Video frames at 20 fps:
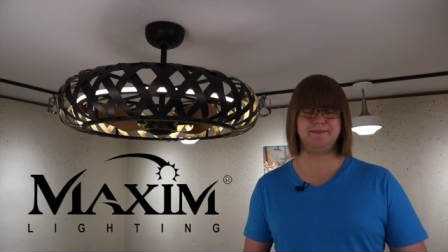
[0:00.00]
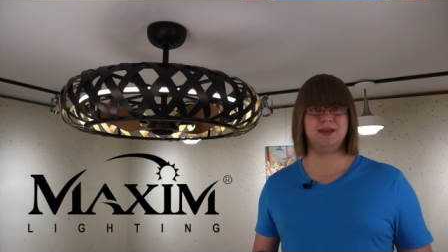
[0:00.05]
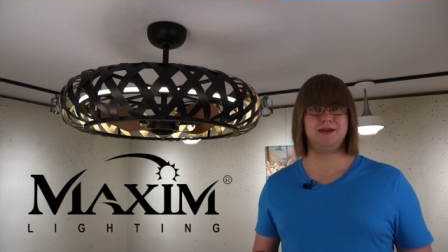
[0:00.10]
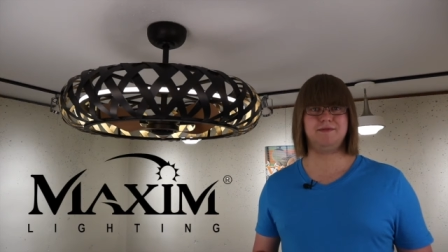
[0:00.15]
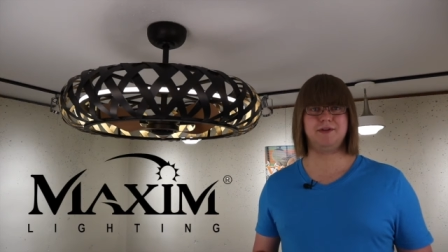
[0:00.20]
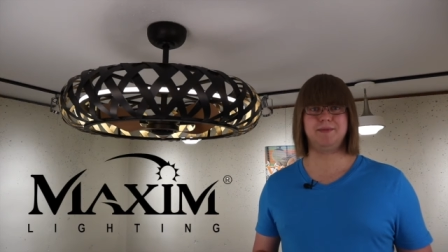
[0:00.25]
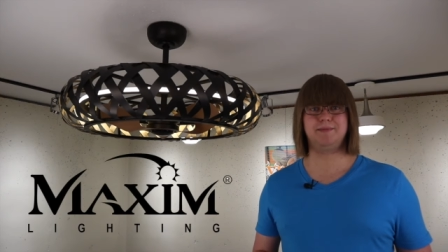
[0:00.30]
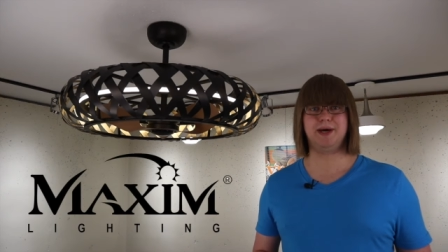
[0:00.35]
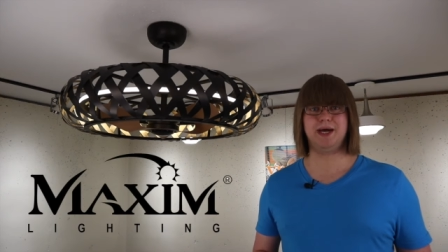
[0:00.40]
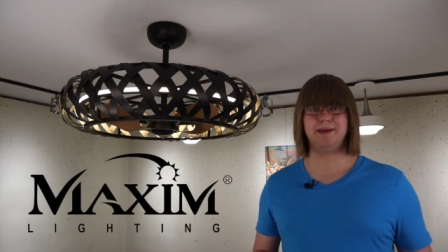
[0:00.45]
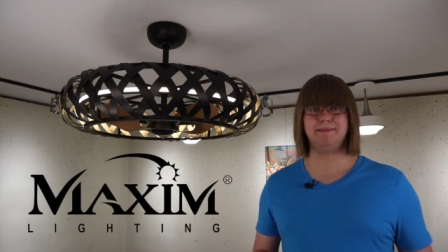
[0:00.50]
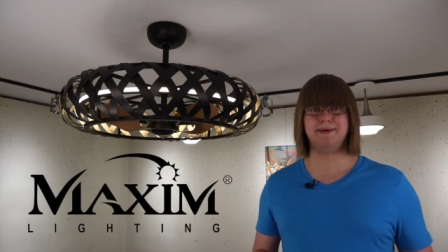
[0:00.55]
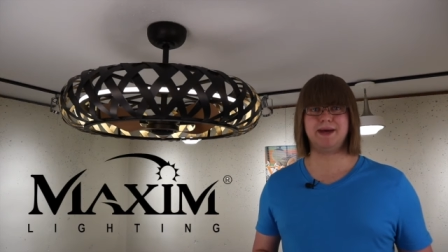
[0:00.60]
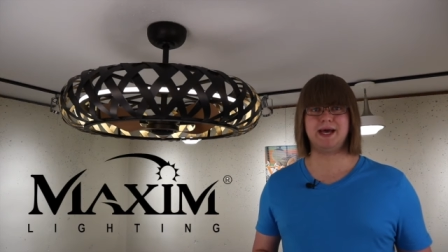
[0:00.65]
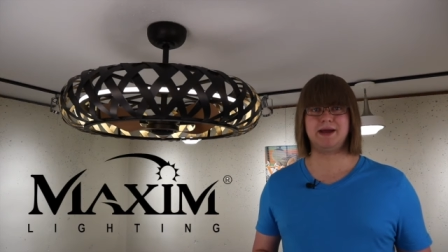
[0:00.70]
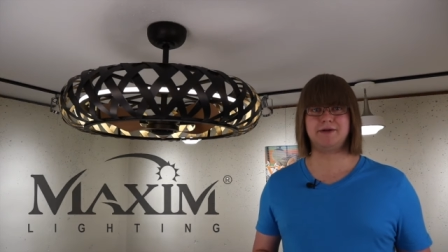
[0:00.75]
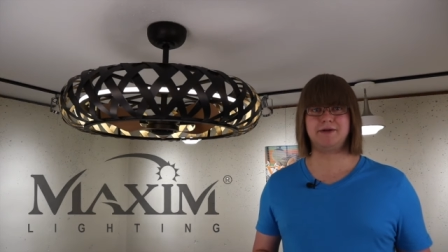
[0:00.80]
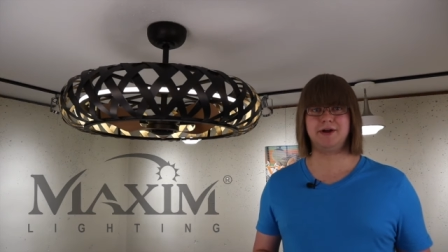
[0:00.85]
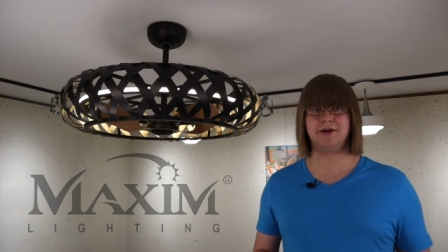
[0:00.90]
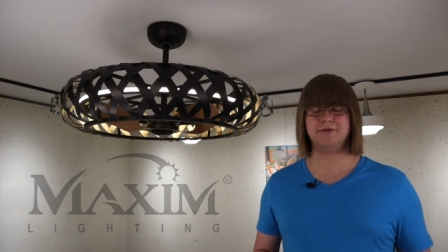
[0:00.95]
Given my
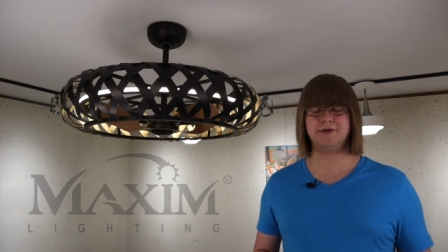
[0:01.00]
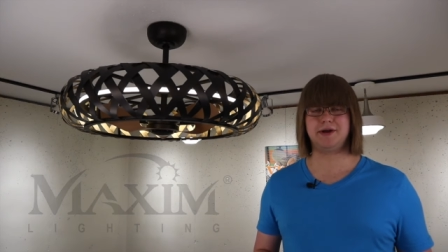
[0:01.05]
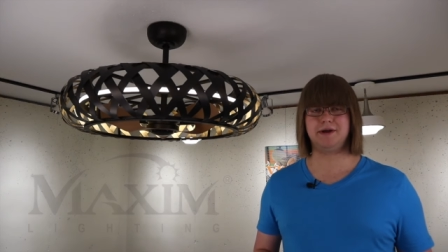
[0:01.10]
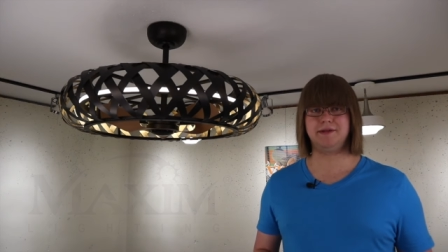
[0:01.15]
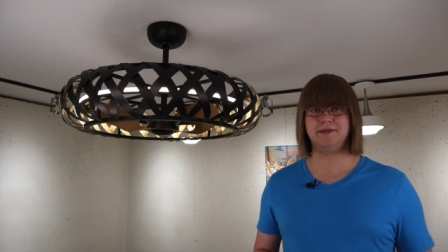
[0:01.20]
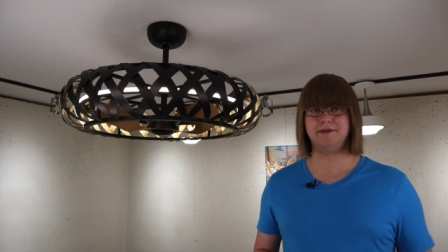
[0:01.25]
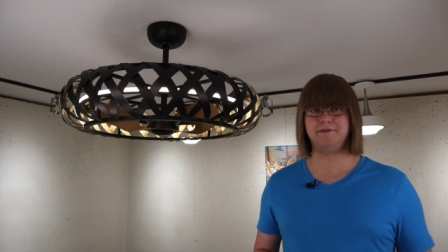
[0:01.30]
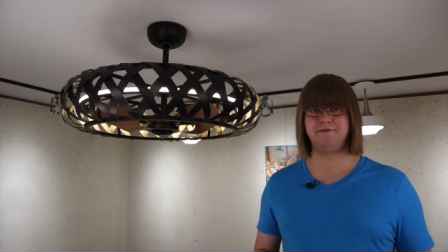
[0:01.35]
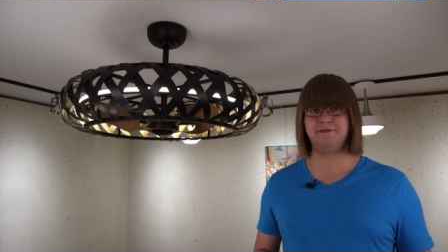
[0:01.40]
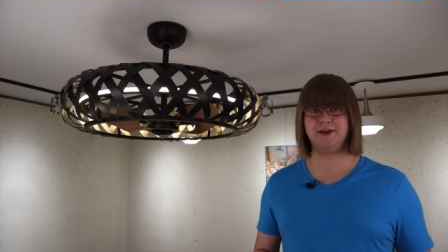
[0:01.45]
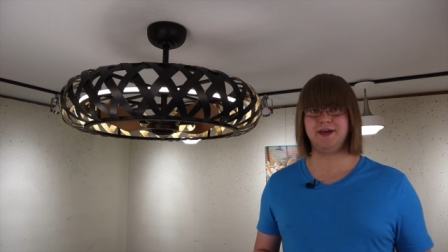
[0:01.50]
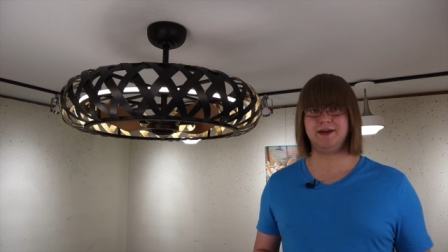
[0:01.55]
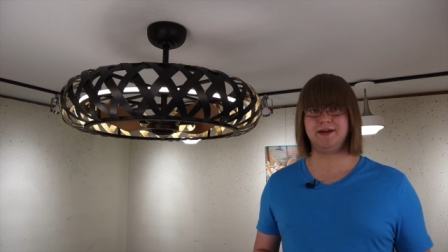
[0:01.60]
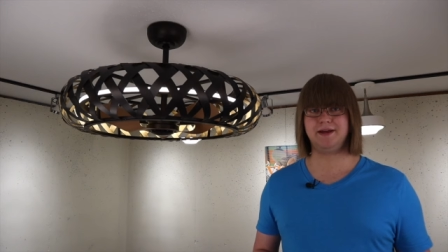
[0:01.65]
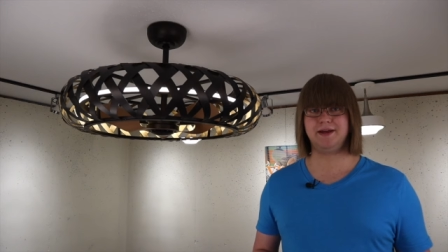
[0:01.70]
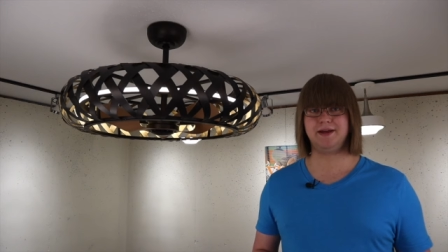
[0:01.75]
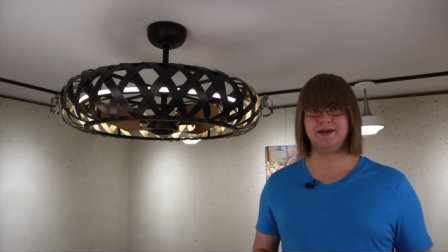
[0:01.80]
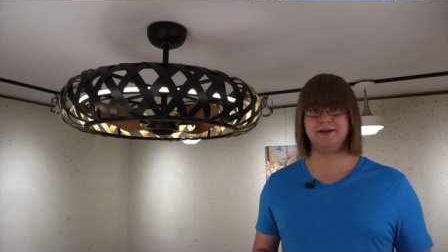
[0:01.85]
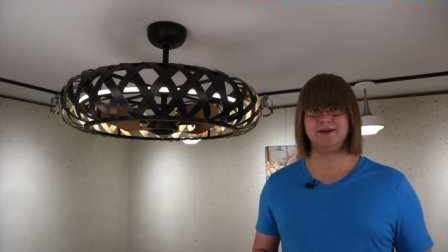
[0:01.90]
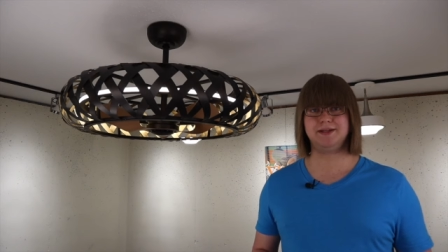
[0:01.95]
background on the fan
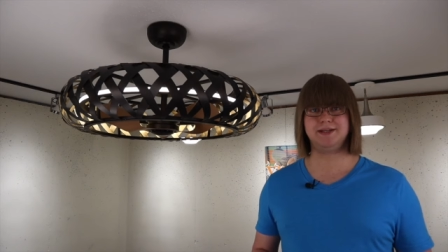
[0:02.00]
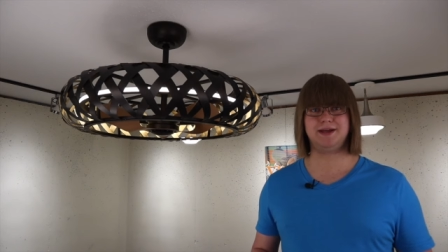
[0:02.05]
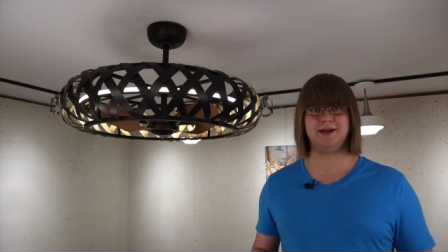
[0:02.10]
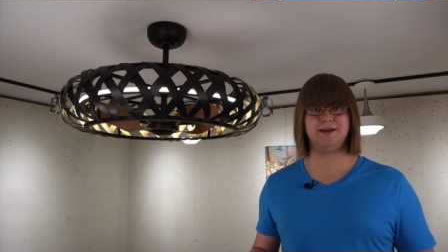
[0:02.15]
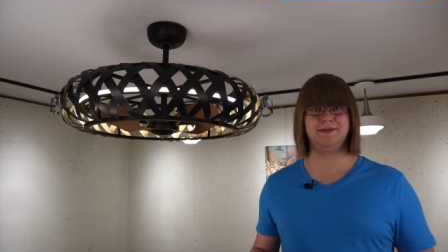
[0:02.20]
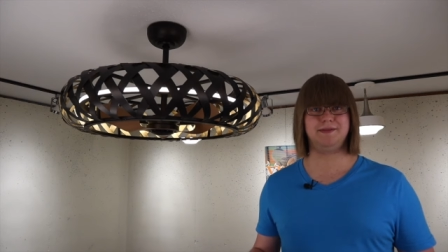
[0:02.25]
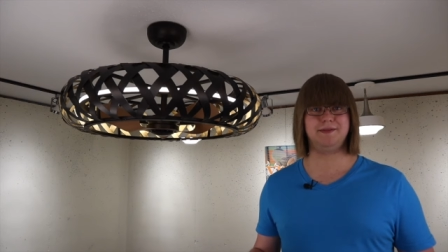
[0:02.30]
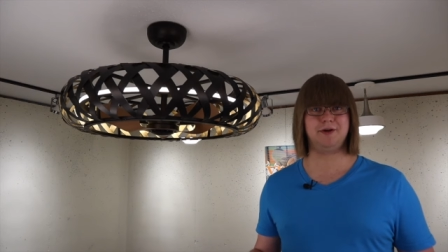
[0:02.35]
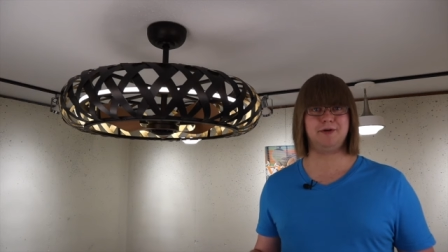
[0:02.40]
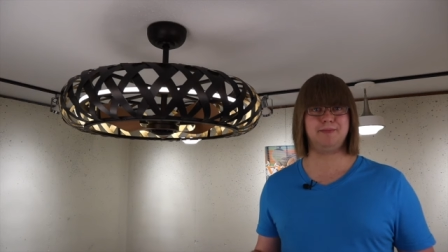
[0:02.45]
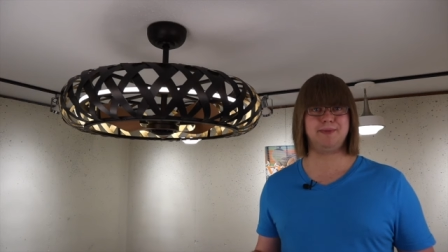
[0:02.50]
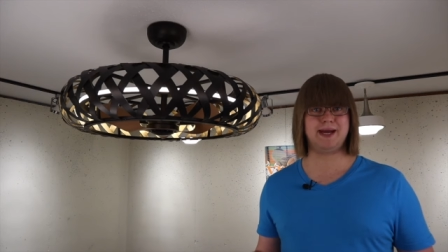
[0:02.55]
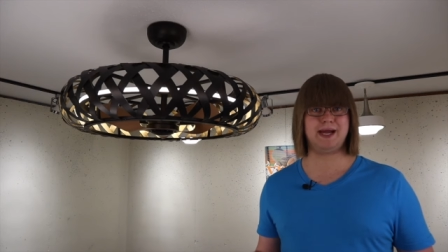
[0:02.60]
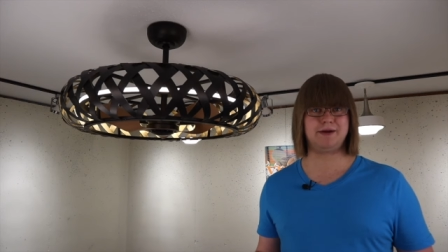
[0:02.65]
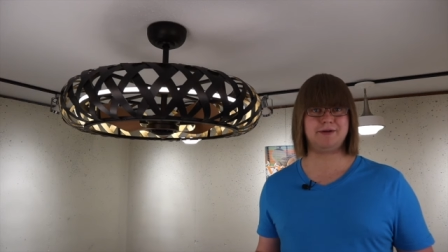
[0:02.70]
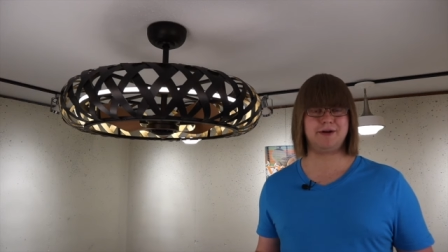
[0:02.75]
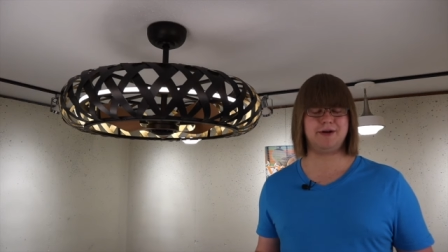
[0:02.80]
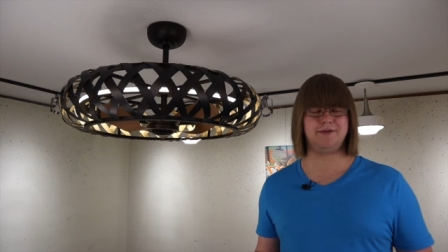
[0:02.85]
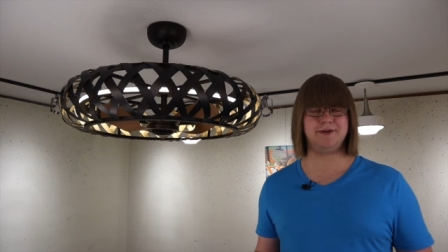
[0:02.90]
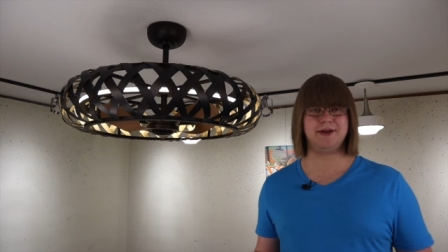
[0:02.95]
end and their
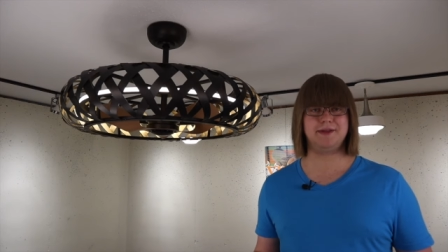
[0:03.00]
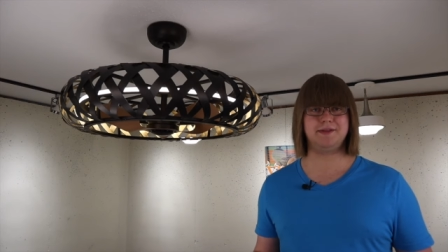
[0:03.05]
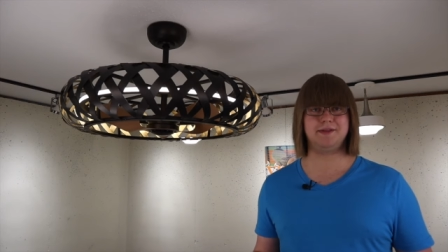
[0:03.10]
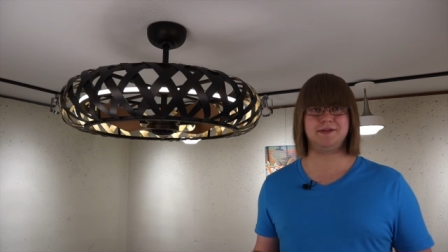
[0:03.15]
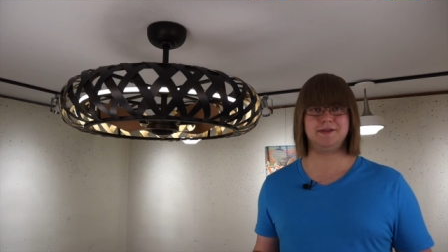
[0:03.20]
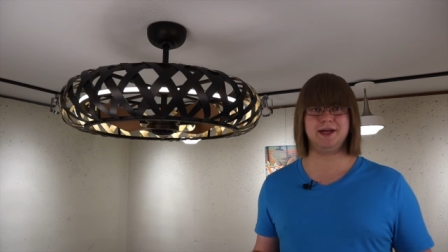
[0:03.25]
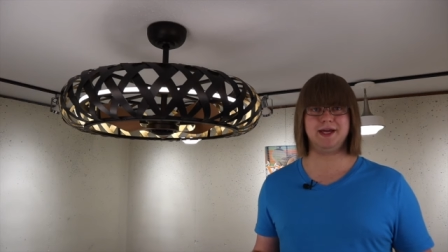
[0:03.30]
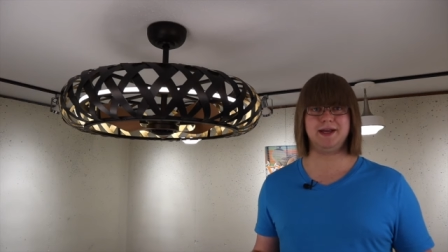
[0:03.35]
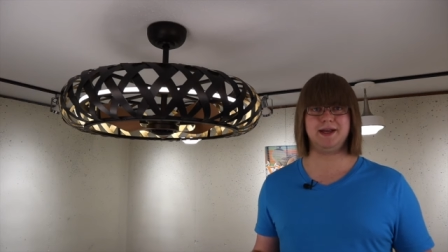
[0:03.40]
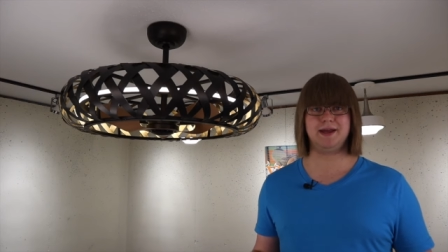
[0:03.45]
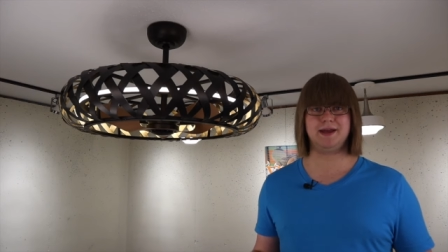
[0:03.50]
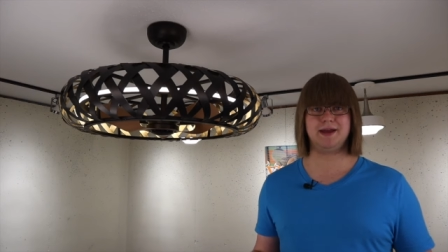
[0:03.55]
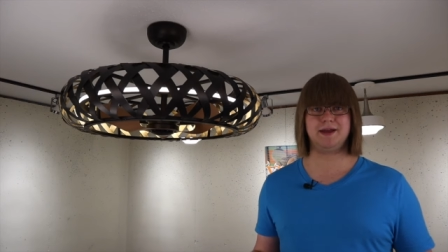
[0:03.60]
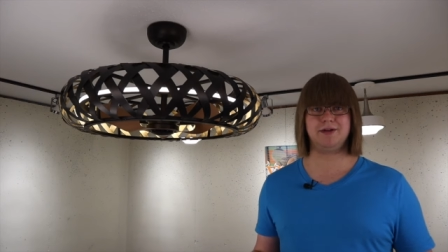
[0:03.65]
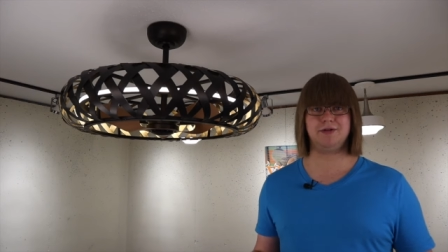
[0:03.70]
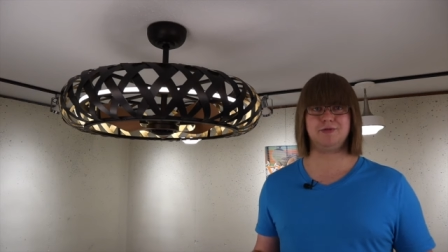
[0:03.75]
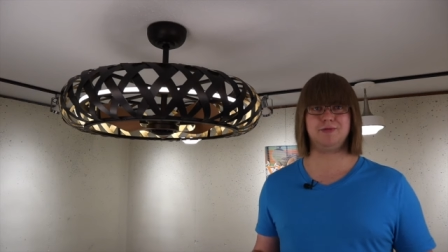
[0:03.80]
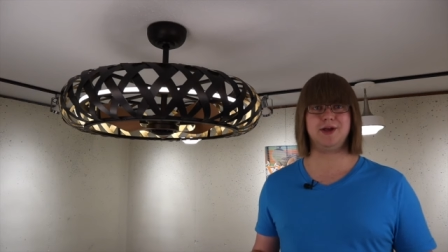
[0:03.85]
background on the lighting end,